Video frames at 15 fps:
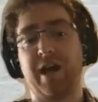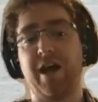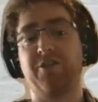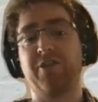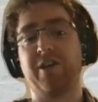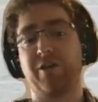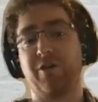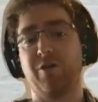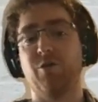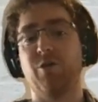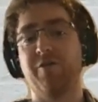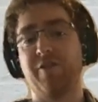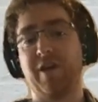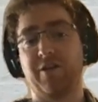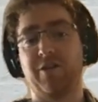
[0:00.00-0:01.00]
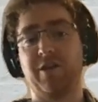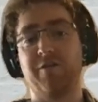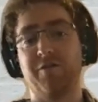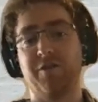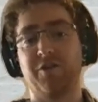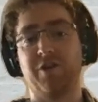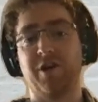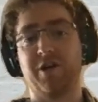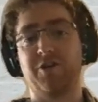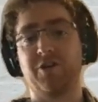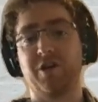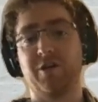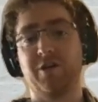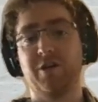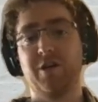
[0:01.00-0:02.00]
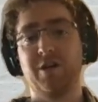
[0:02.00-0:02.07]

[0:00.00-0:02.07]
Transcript: how's that going to affect the infrastructure?